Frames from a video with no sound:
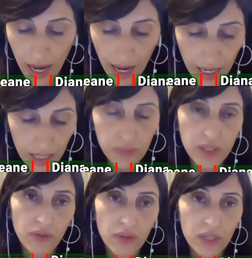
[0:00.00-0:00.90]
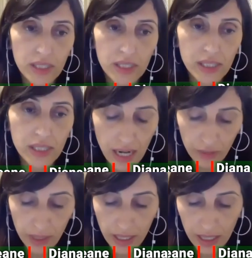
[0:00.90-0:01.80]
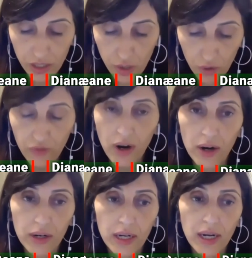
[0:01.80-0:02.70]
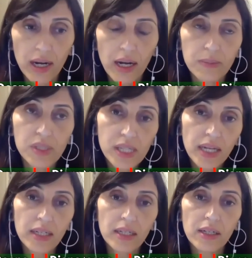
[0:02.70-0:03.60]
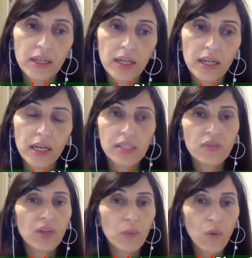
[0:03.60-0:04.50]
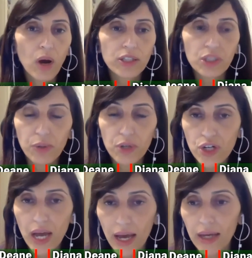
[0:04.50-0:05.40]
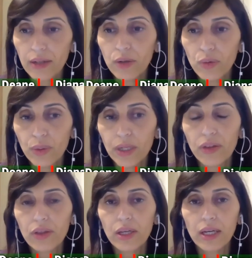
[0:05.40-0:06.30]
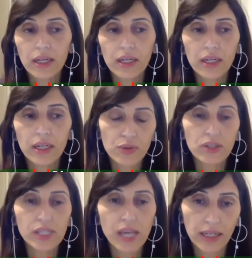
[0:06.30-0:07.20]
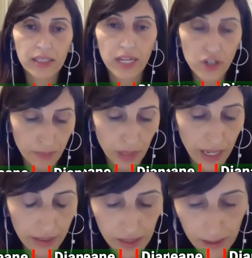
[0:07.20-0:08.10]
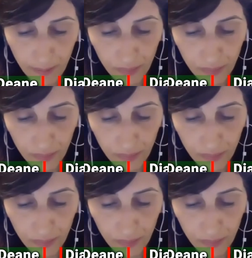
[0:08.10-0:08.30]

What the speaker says: aims that this government has so far stated, is that they want to push ahead with Israel's annexation plans.